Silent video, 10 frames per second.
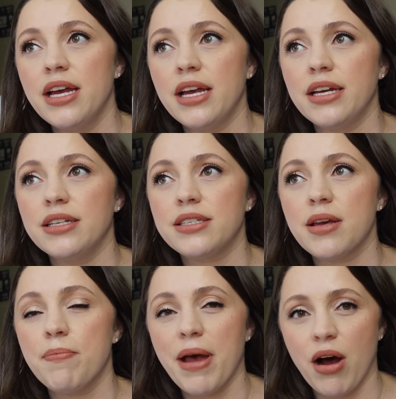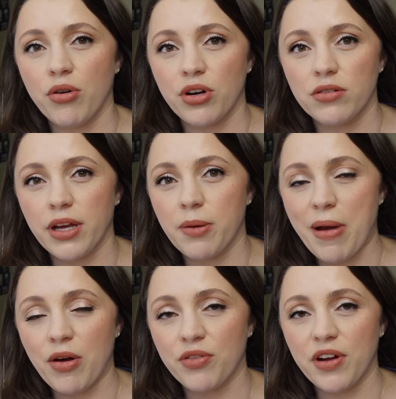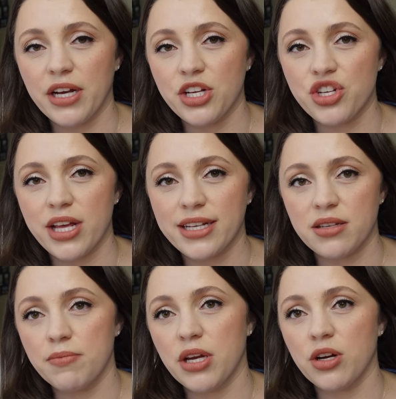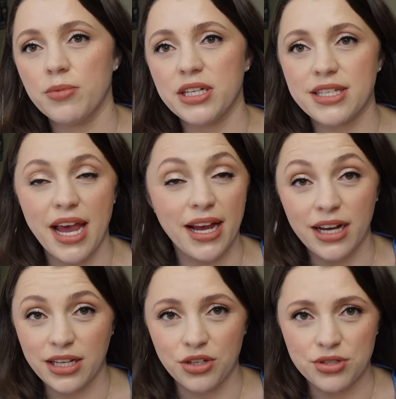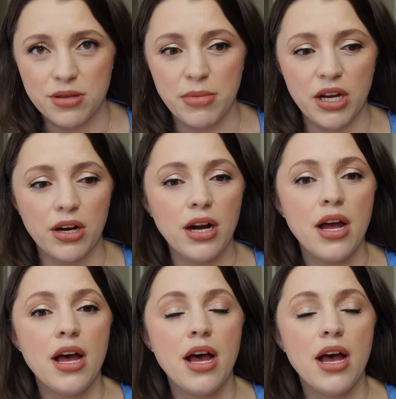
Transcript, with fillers: is powder, like a powder foundation that has a mirror because A, I can use the mirror,